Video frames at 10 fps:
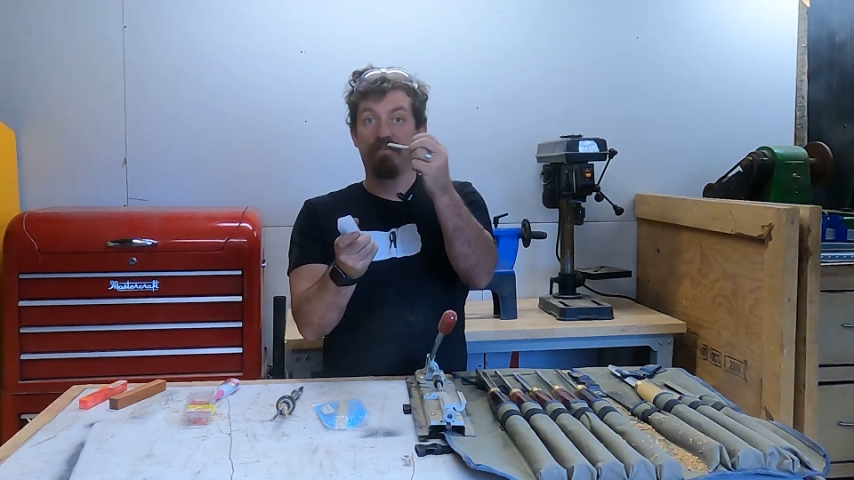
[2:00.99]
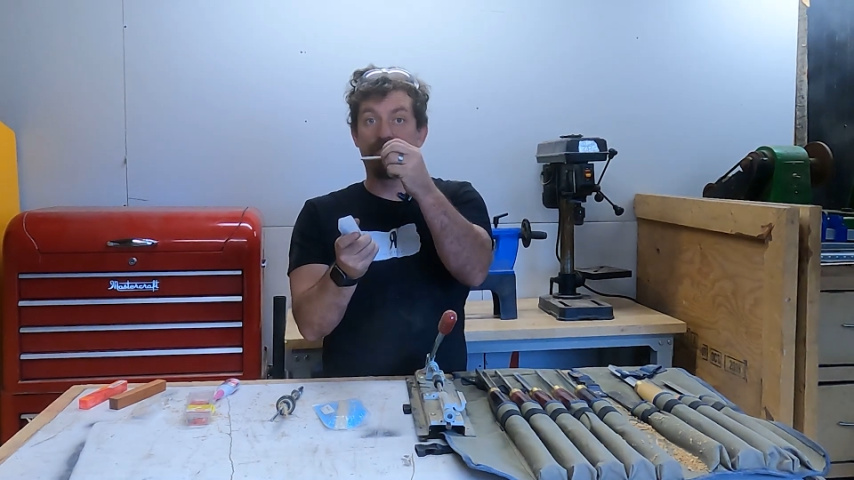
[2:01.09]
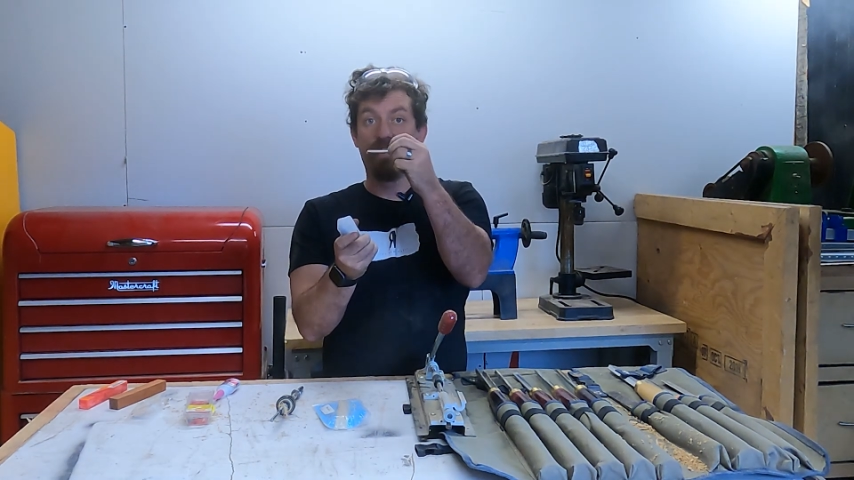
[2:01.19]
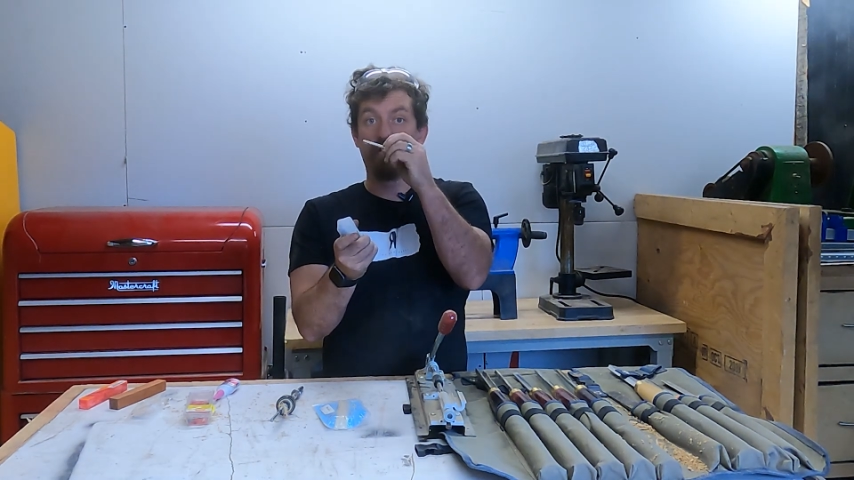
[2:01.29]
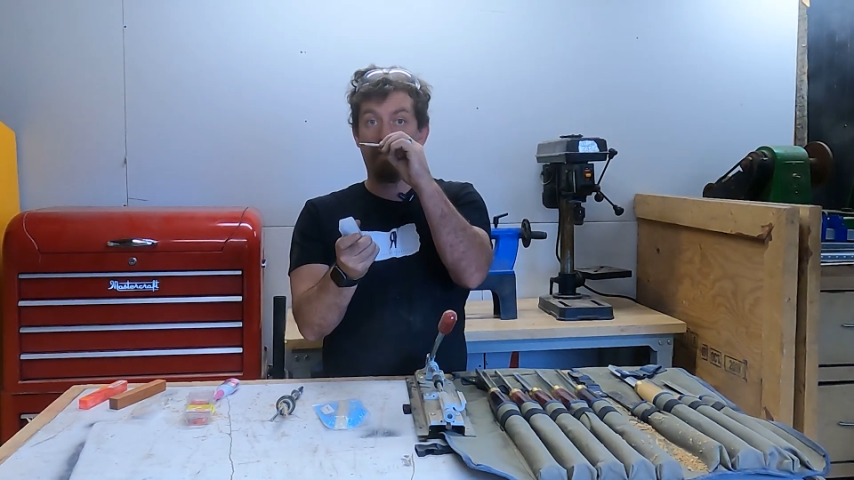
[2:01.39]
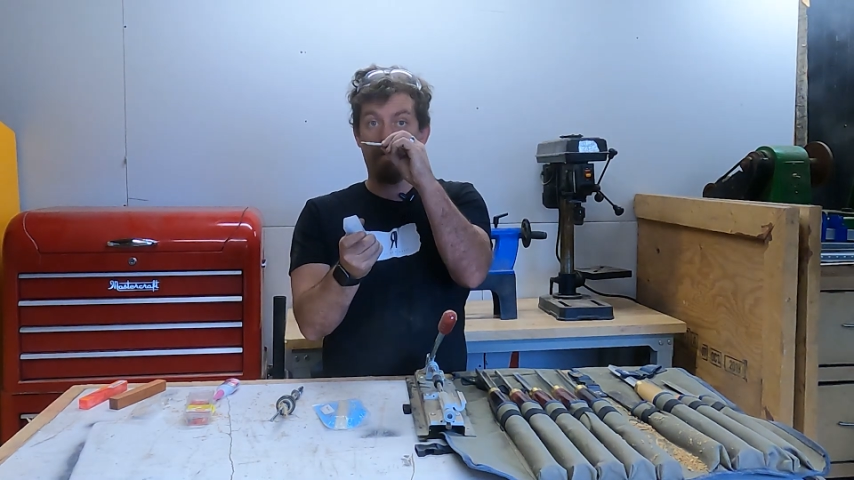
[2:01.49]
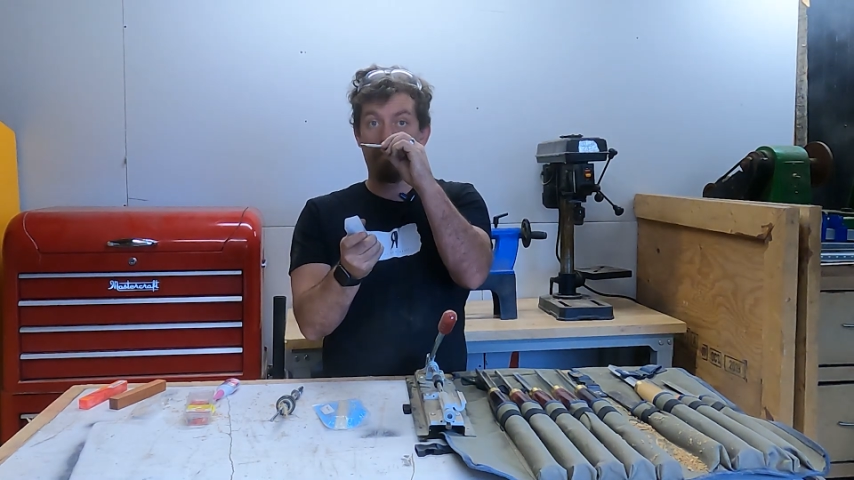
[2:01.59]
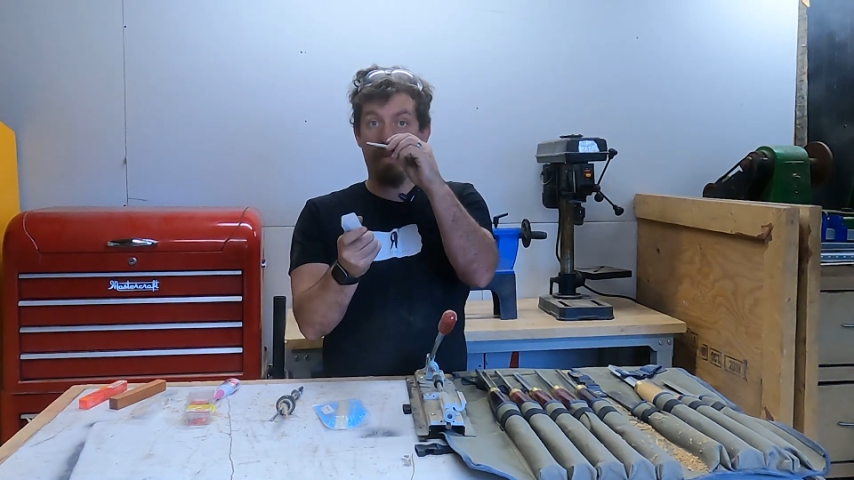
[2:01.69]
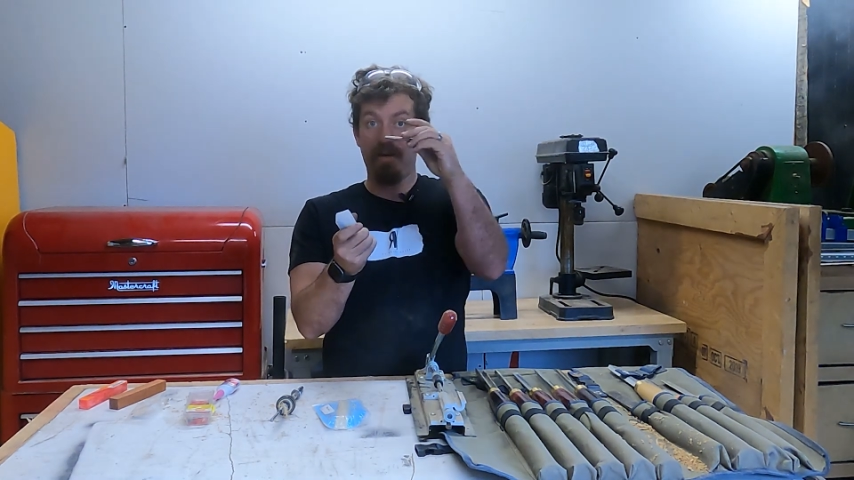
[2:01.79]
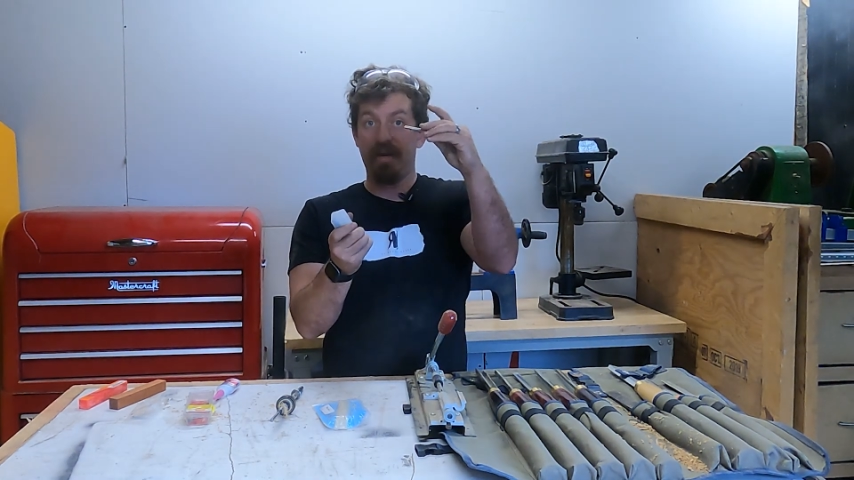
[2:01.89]
to fit that
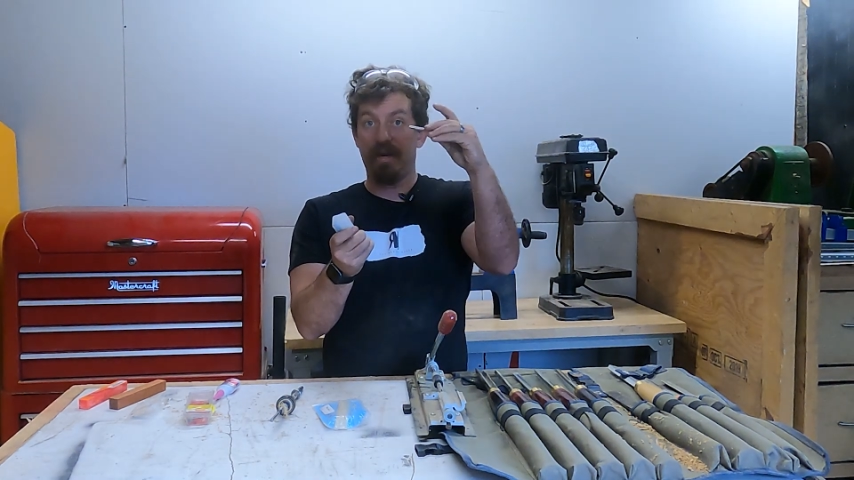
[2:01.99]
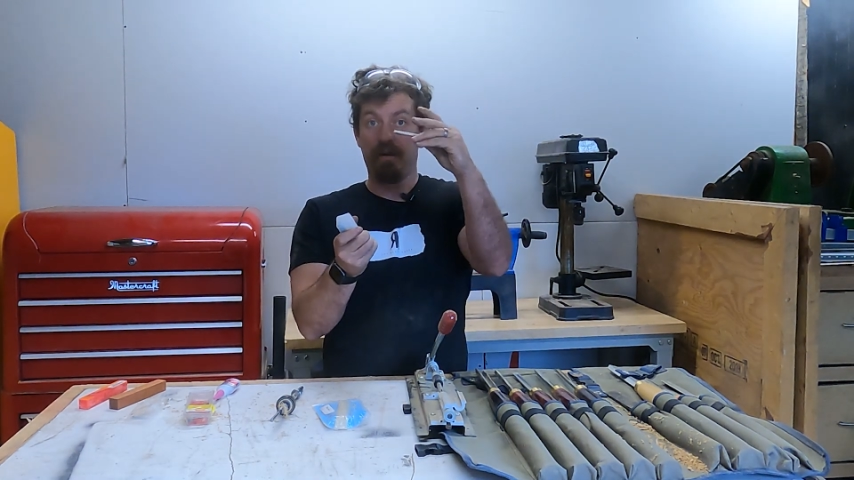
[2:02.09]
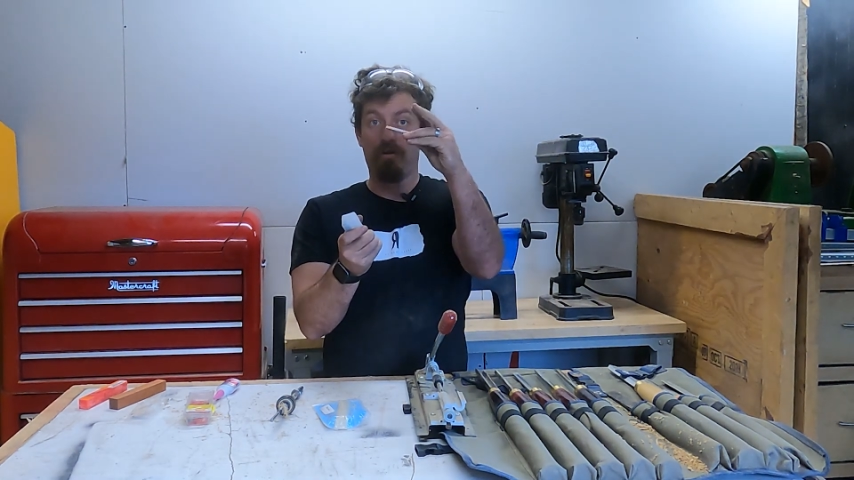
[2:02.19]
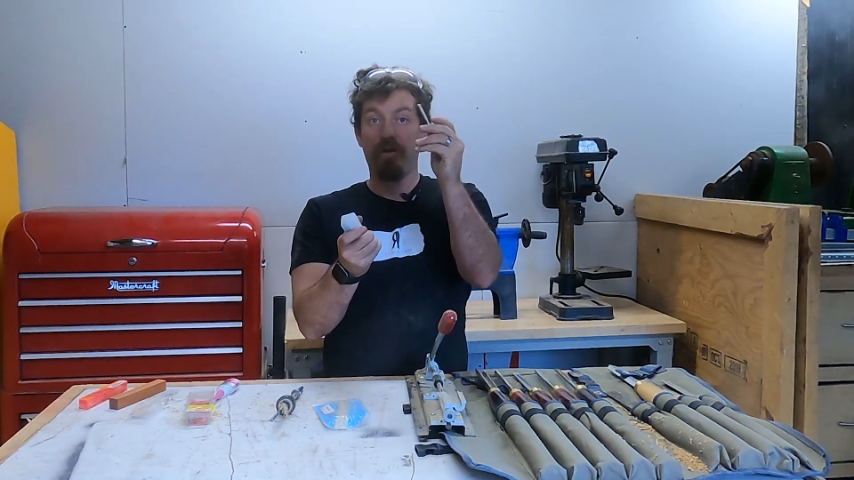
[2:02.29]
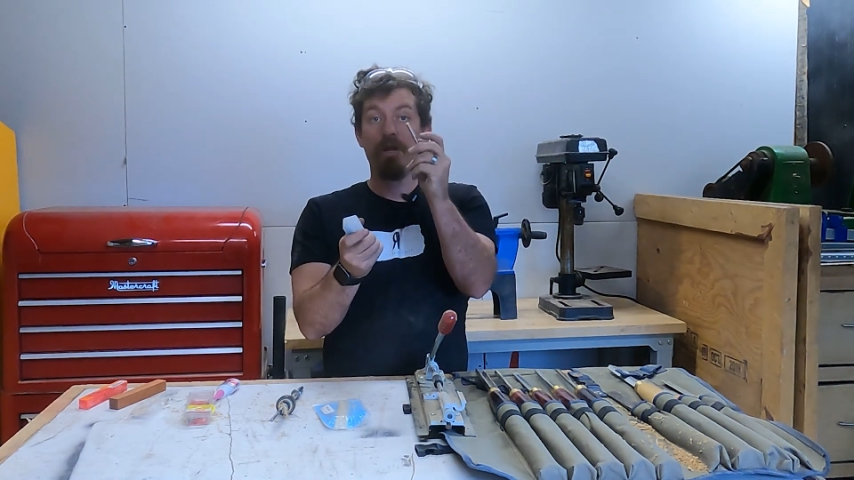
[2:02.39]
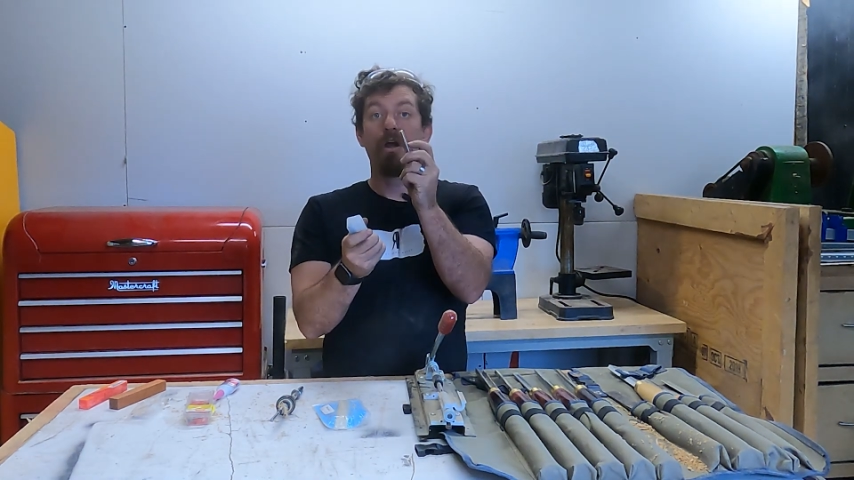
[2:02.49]
pen, and it'll